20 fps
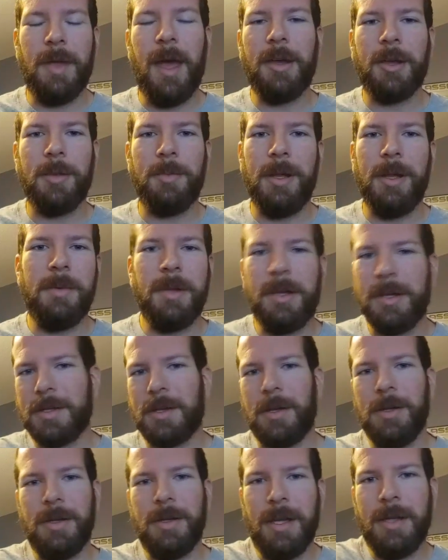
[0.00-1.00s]
that could be, because
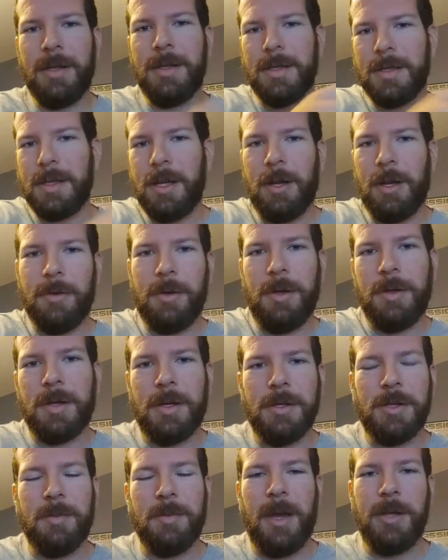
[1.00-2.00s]
all you need is, you
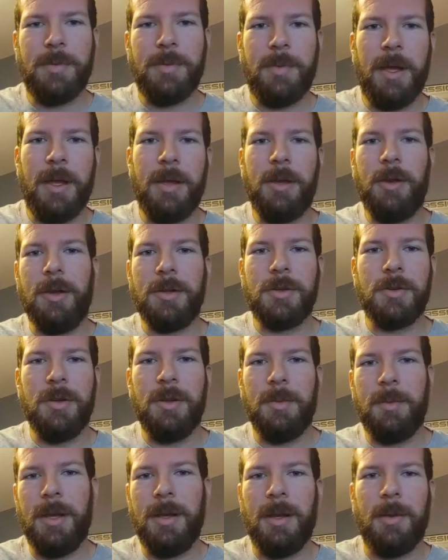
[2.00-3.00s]
touch your magic band, you enter in
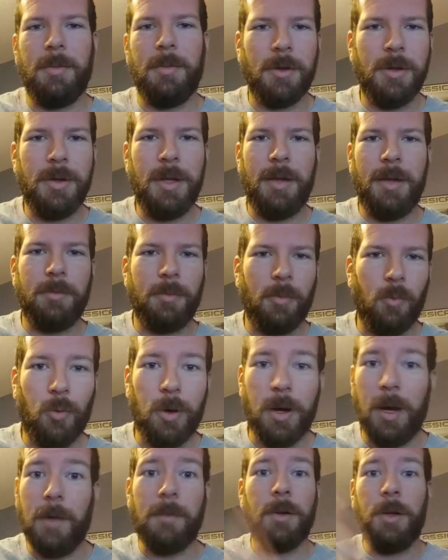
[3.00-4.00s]
the PIN number, and then
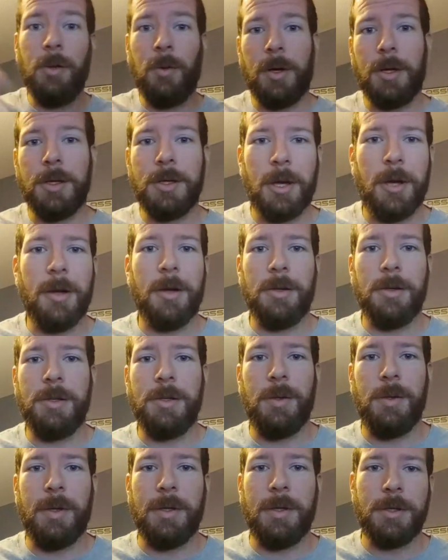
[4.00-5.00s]
whatever you want to
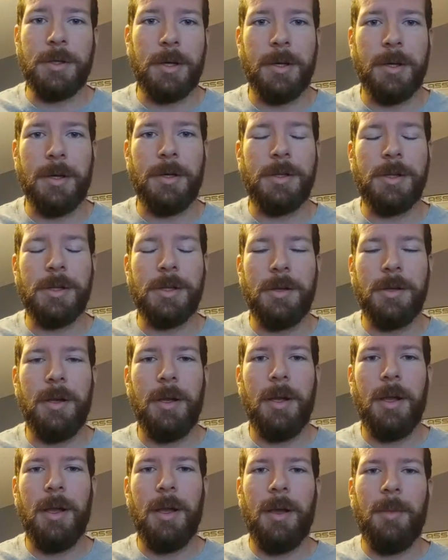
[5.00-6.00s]
charge, you can charge.
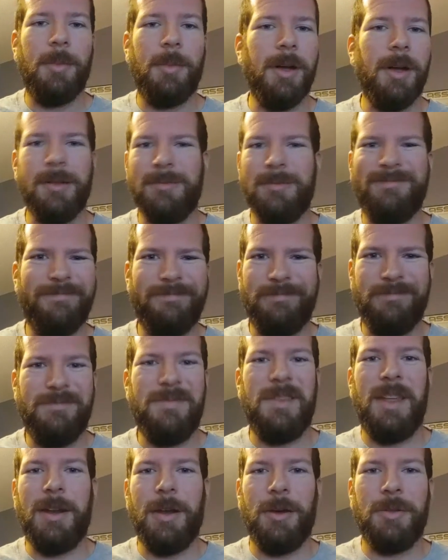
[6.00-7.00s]
But,
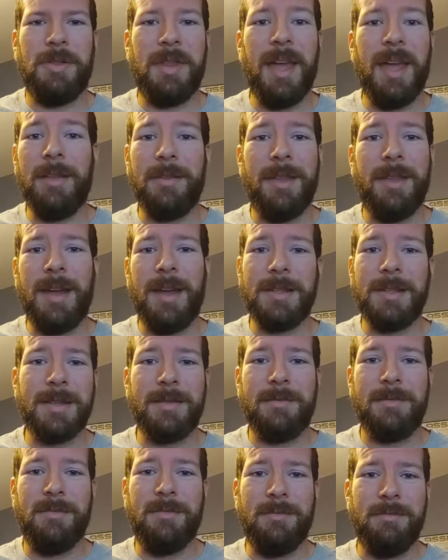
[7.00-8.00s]

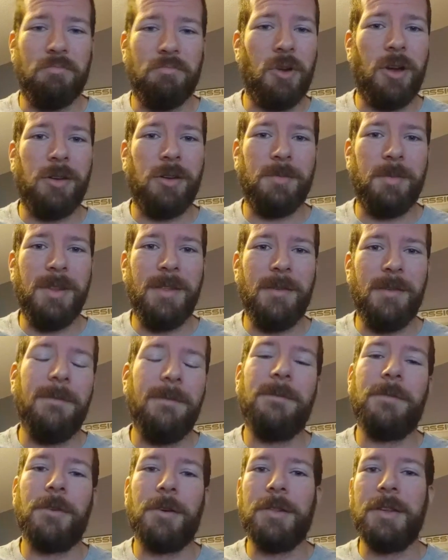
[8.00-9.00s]
that's probably the
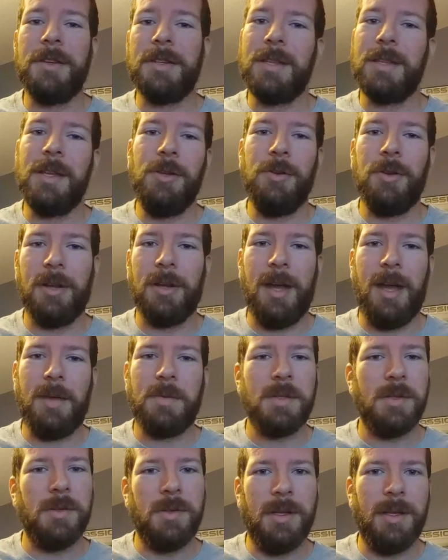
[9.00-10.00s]
furthest that you could
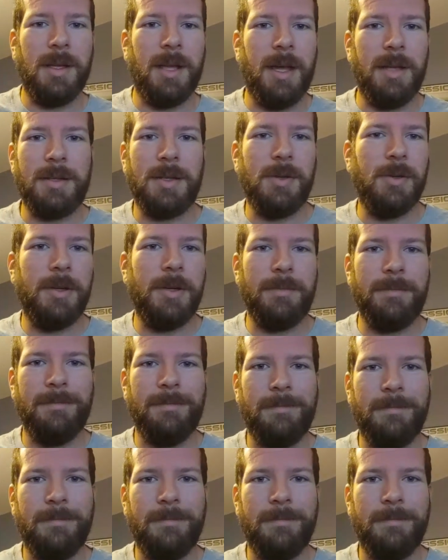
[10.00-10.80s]
absolutely get to it.